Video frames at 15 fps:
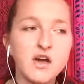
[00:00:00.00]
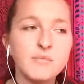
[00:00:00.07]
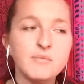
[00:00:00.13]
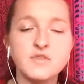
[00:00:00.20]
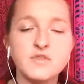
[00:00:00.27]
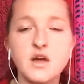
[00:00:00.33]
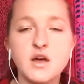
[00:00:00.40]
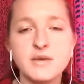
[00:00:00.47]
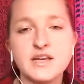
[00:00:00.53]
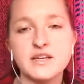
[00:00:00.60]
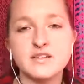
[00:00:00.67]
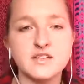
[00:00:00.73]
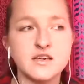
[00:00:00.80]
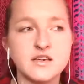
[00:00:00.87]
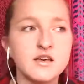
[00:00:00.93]
Not because
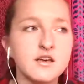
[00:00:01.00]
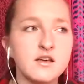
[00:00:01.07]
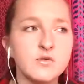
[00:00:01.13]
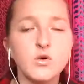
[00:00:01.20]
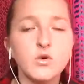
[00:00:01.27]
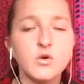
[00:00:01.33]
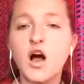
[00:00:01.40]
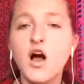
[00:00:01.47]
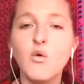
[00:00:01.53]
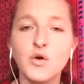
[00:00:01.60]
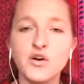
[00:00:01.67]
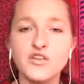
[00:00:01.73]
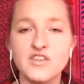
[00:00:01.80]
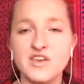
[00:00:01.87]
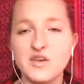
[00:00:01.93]
like we're all
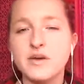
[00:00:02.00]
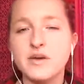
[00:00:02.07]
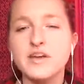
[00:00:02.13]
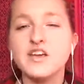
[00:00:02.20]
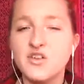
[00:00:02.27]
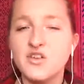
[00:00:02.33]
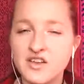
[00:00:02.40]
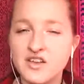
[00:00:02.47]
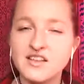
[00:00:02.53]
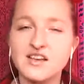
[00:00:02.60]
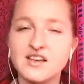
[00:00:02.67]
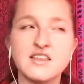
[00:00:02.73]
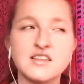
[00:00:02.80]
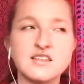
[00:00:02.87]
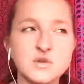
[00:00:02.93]
worthy, but that
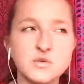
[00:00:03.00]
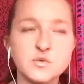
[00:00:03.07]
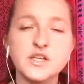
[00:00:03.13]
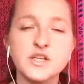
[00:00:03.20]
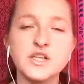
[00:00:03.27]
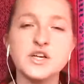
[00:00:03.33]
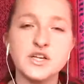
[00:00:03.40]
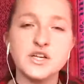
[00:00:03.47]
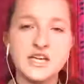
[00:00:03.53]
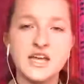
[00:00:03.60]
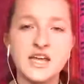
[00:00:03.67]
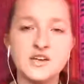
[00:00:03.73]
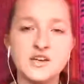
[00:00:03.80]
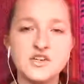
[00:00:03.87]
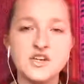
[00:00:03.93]
like that's a really good
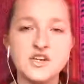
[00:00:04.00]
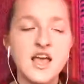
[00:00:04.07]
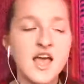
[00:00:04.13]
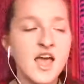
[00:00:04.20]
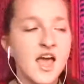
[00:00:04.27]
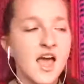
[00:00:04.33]
connection.